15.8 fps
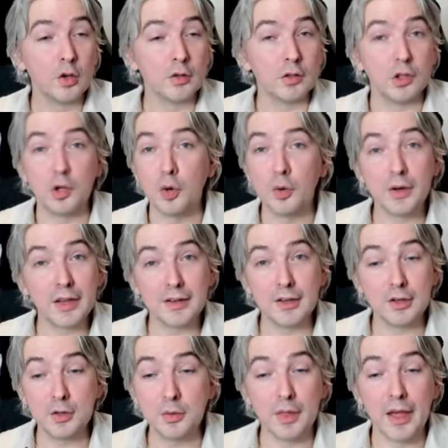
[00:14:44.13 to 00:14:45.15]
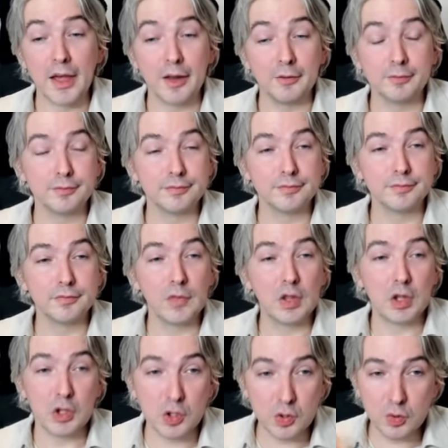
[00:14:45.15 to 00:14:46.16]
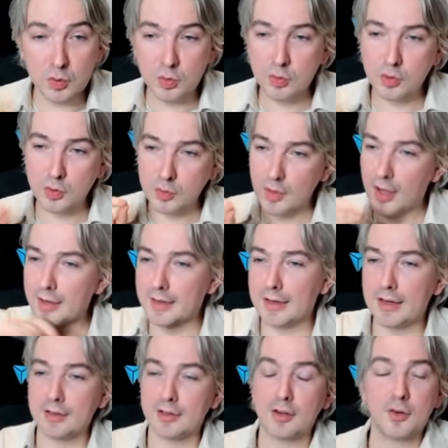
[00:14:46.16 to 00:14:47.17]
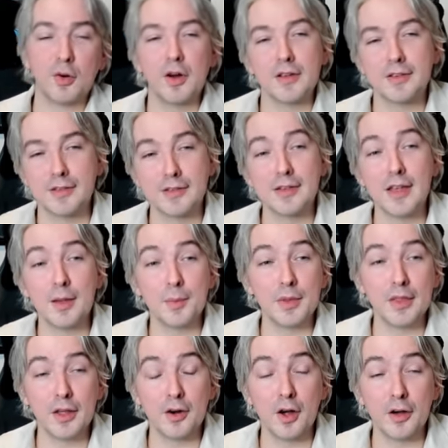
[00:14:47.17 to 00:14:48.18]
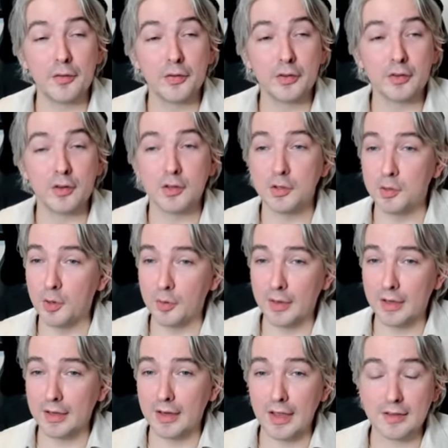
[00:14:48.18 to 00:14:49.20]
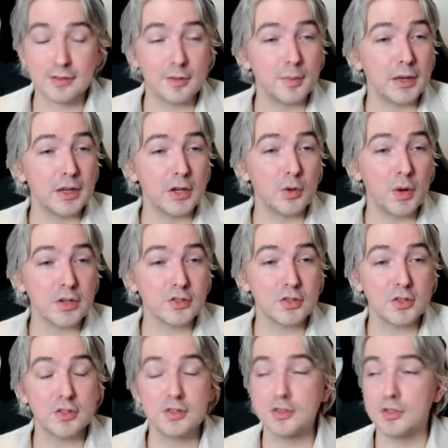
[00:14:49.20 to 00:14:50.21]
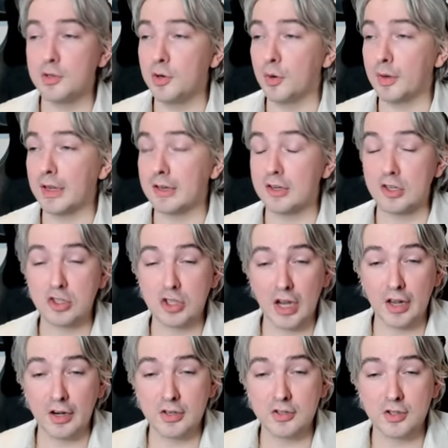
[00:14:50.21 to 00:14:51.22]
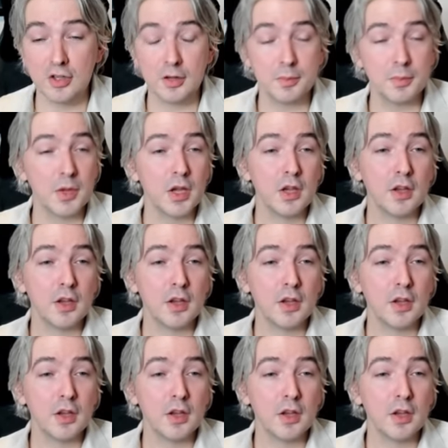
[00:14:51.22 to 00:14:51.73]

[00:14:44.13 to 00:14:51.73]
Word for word: you don't get to do that you do not get to cross-examine that officer. You don't get to ask them any questions. You don't get to challenge them.